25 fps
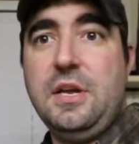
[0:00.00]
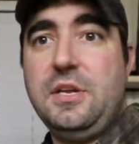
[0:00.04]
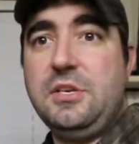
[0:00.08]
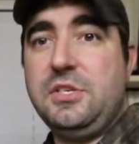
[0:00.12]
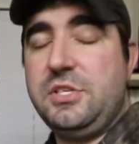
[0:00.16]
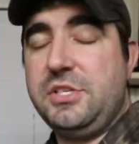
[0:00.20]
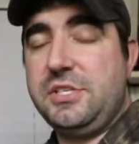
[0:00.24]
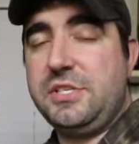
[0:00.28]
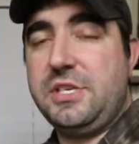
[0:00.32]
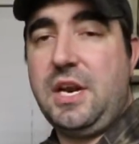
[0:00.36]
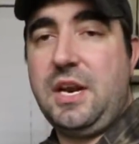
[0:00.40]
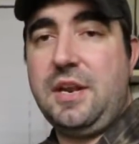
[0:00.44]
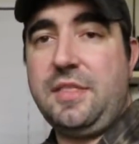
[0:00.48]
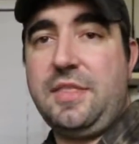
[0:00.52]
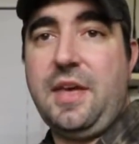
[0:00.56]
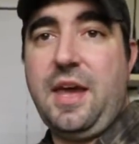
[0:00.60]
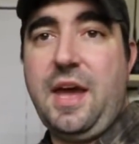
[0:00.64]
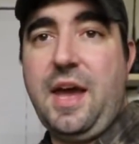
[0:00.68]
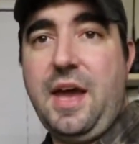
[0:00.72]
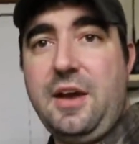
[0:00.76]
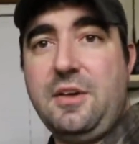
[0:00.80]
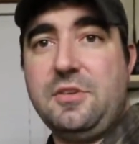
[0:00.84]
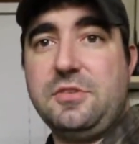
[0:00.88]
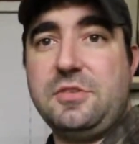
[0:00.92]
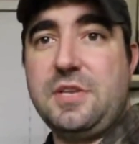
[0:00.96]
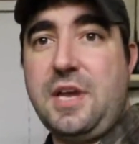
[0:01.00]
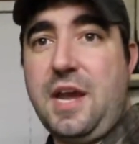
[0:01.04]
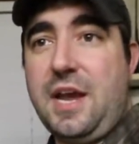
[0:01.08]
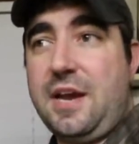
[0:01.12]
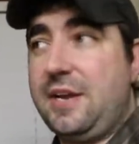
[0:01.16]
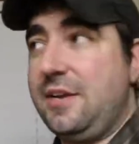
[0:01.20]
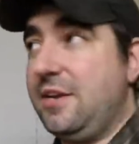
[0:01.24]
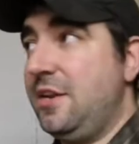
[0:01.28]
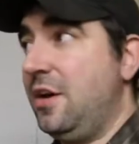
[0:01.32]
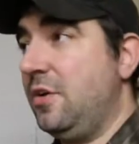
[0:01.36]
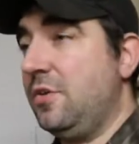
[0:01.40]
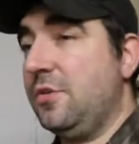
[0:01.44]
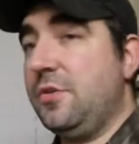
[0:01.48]
she's not at the house, I
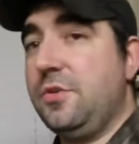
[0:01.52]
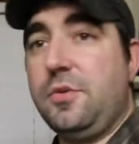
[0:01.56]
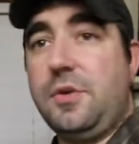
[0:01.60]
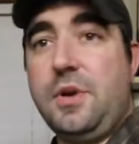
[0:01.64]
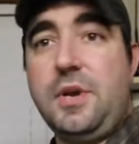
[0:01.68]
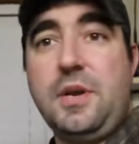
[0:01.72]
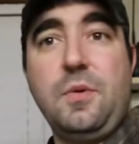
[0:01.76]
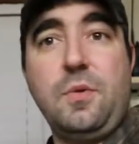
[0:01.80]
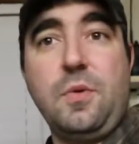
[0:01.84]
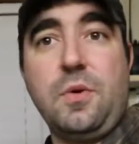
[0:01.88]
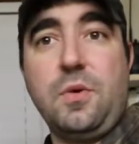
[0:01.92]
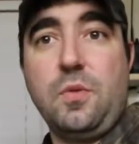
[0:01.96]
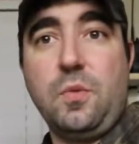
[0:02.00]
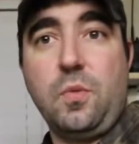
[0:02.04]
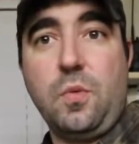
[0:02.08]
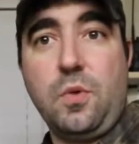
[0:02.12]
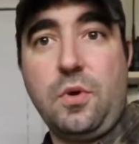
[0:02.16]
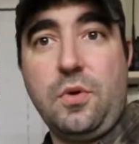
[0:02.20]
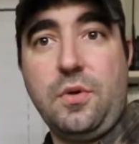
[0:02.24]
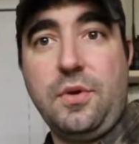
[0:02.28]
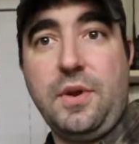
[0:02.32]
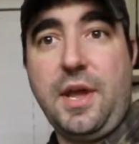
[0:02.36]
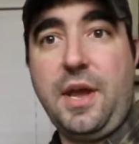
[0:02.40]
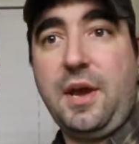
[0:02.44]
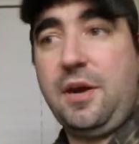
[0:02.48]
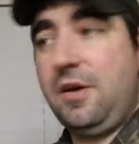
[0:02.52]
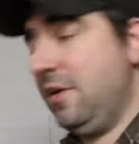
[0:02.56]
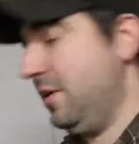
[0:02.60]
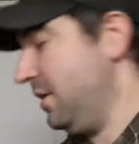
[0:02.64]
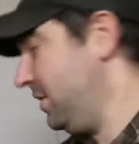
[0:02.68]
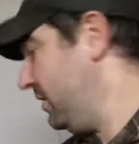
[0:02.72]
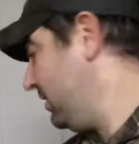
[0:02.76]
can talk to her anywhere in the world now